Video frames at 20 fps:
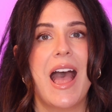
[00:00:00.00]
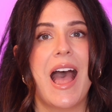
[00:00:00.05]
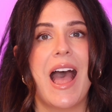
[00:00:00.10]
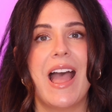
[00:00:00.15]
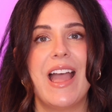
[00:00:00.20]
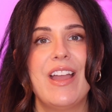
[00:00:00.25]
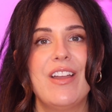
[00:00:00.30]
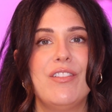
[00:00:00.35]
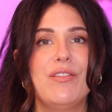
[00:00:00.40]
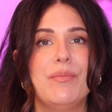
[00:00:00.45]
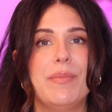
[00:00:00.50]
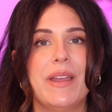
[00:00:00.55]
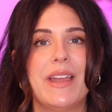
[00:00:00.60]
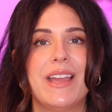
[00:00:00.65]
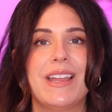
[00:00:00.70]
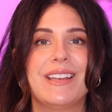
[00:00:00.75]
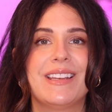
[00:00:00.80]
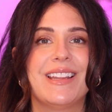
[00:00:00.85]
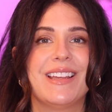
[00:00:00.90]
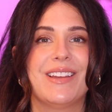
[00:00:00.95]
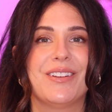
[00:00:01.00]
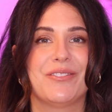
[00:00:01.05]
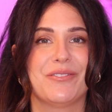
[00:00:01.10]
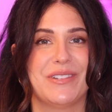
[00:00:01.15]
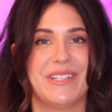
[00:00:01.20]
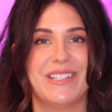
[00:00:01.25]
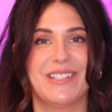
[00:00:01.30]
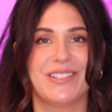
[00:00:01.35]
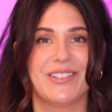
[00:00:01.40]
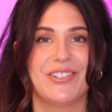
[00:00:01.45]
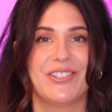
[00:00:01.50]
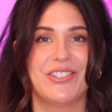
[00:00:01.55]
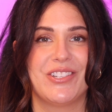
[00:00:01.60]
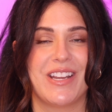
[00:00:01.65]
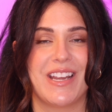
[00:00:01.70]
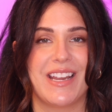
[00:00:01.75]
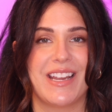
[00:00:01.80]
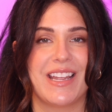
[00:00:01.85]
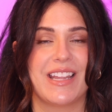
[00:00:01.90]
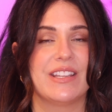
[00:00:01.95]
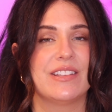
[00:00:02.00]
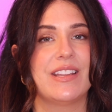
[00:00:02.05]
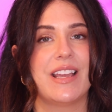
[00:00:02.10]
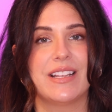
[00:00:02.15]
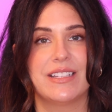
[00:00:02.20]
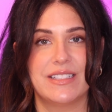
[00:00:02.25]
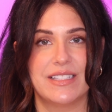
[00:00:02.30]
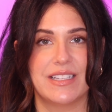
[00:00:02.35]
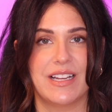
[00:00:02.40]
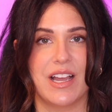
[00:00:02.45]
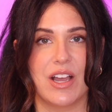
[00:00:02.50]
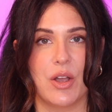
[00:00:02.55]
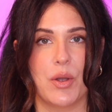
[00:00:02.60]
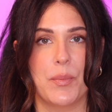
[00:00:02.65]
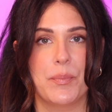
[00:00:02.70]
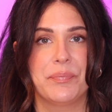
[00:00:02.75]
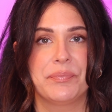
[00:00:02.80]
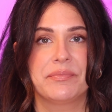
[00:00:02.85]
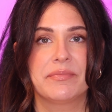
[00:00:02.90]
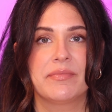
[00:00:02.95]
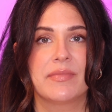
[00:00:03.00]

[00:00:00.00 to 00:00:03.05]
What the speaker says: I have been researching and testing out